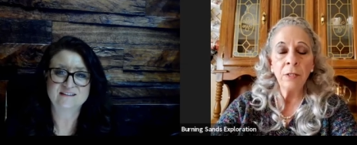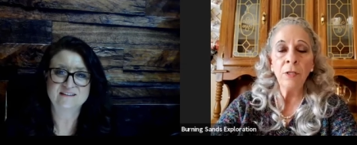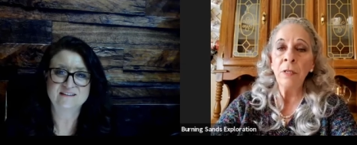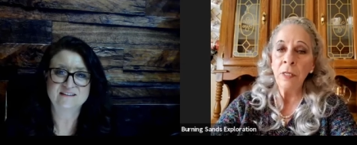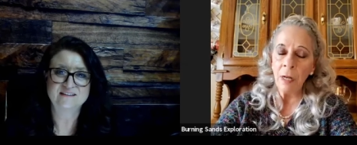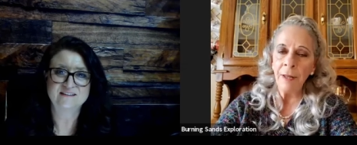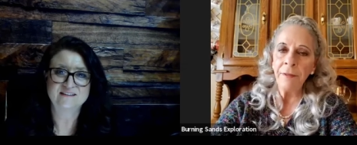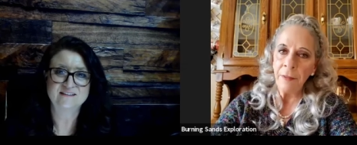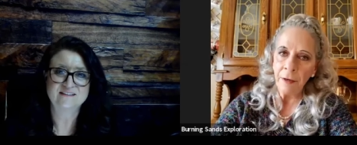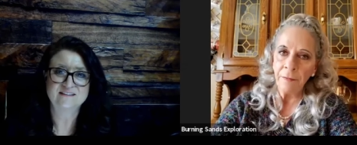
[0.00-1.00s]
Speaker 1: to deny that
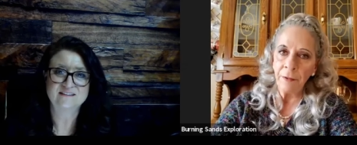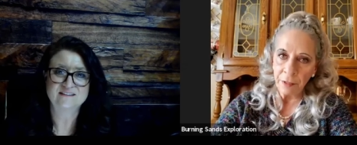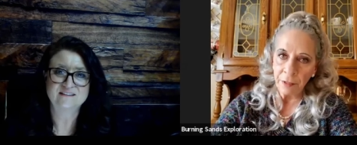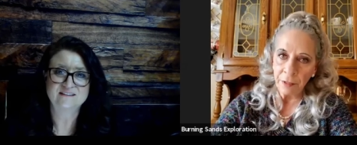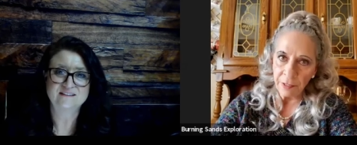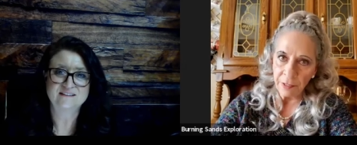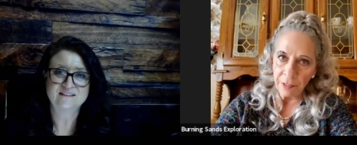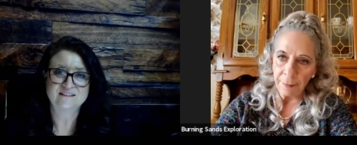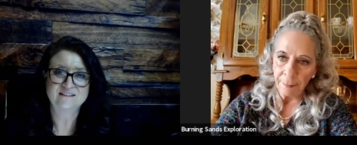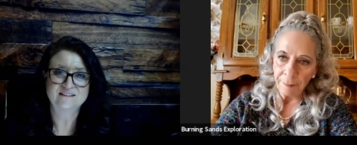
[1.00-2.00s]
they ever existed.
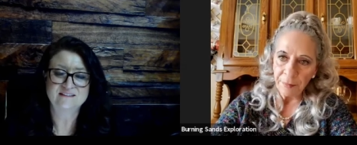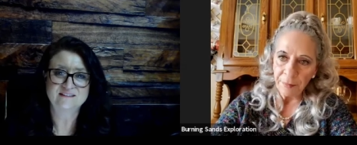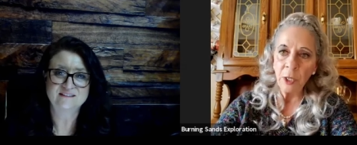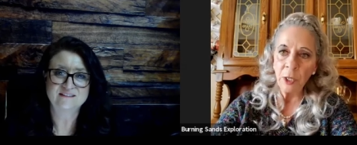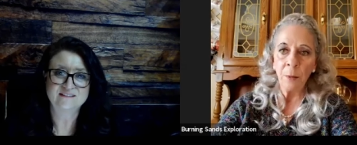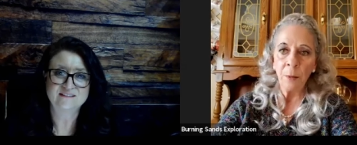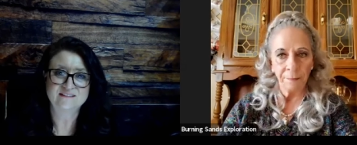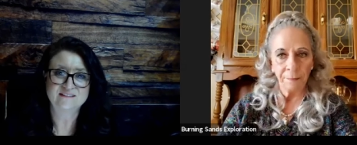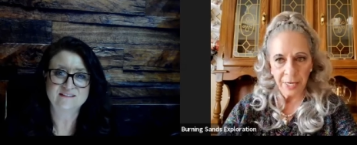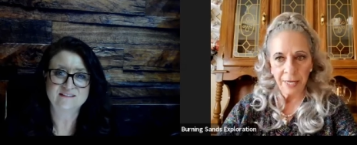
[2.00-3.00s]
So
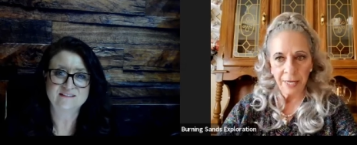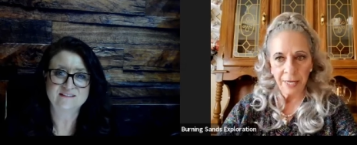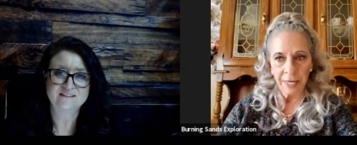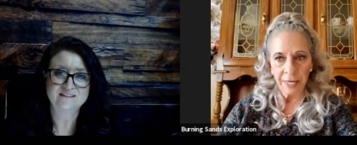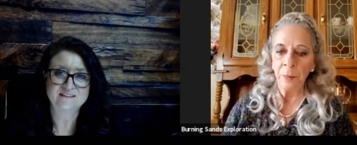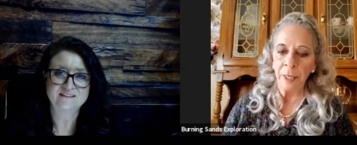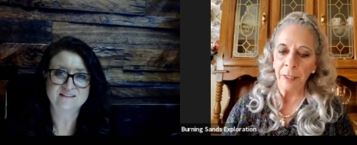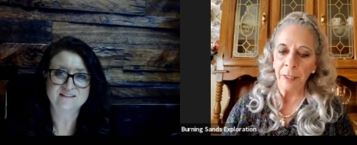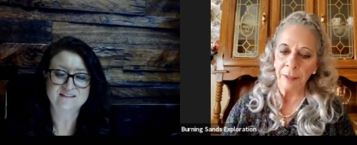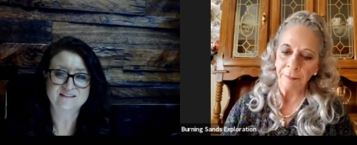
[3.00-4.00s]
take that how you will.
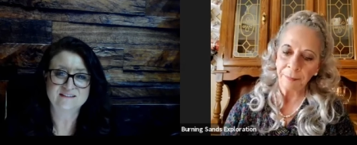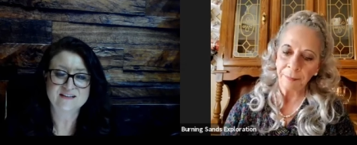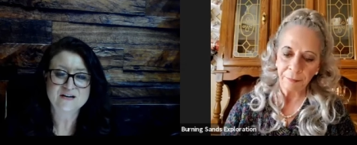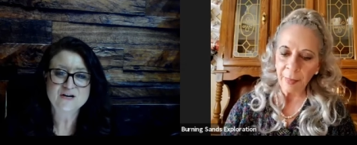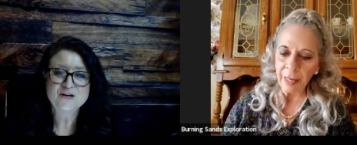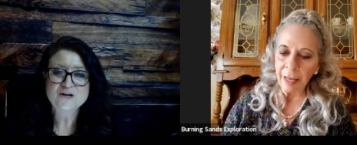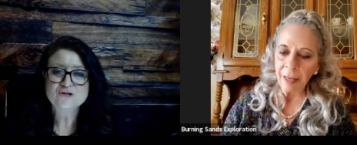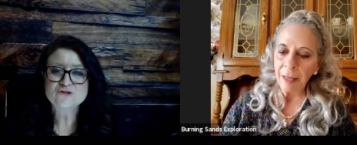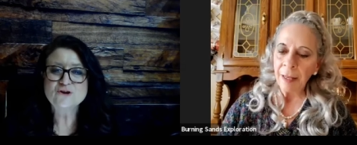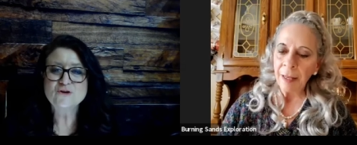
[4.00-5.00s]

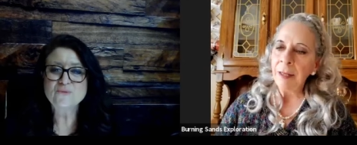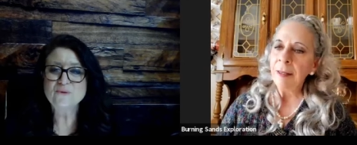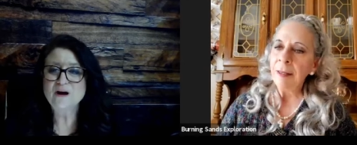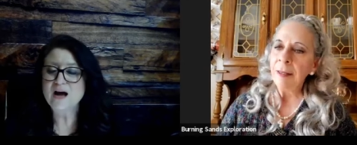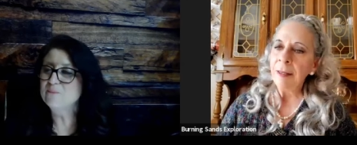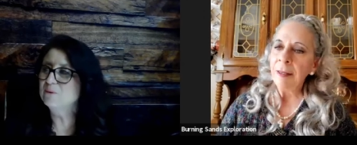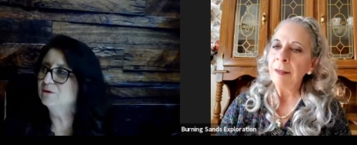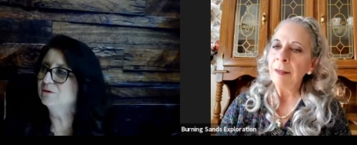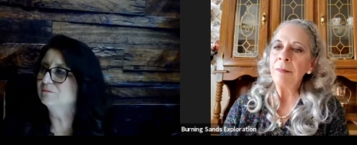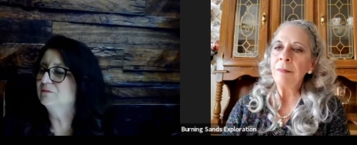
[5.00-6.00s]
So I
Speaker 2: wonder
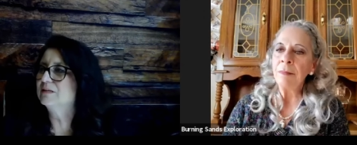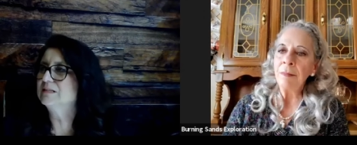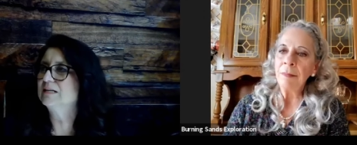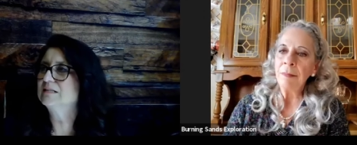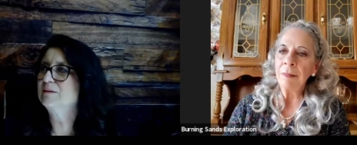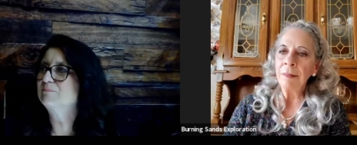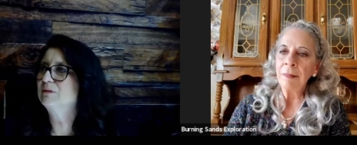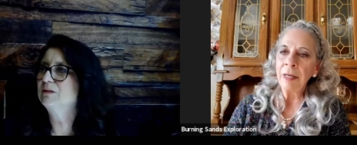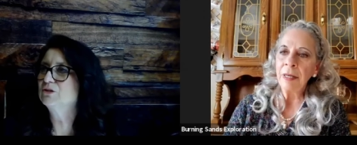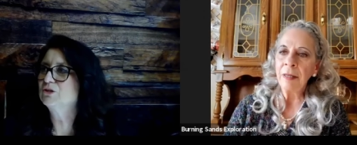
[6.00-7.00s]
if this has
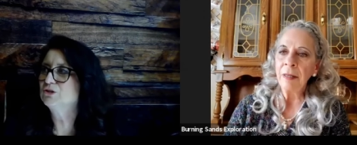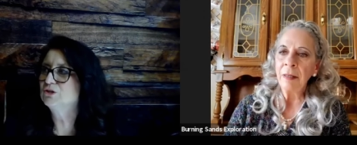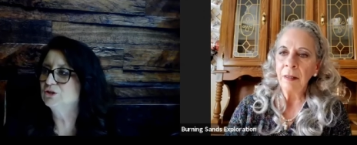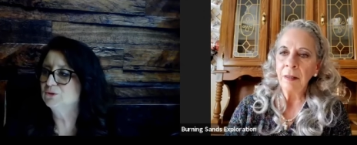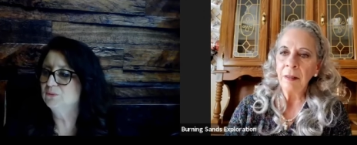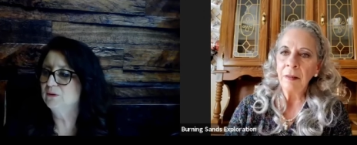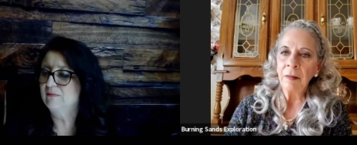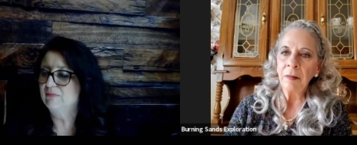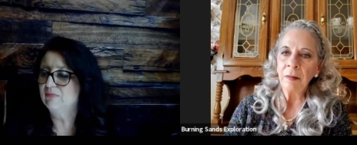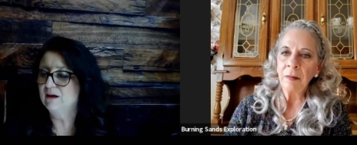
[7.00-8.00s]
something to do
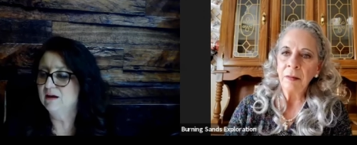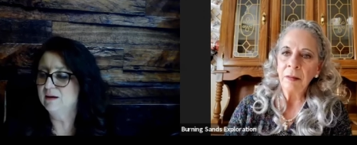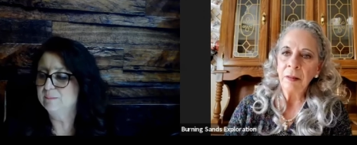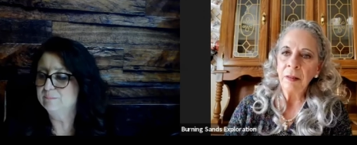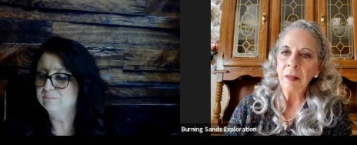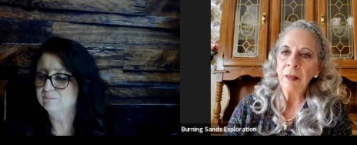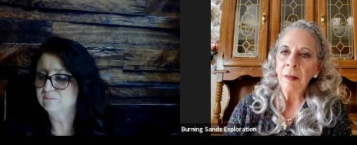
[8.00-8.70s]
with, um,